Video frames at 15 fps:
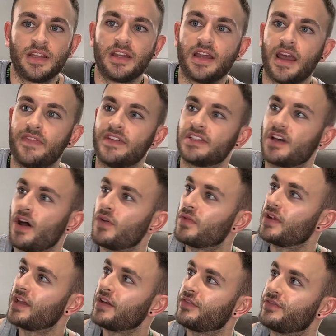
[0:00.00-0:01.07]
and there's
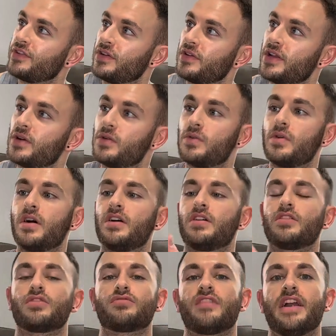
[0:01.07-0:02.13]
only a few little
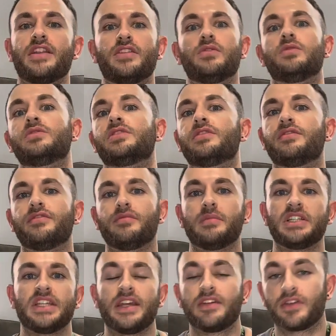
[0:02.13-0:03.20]
granules of
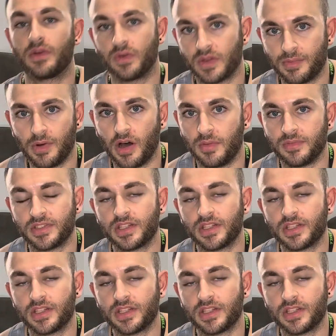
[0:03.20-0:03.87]
material at the bottom.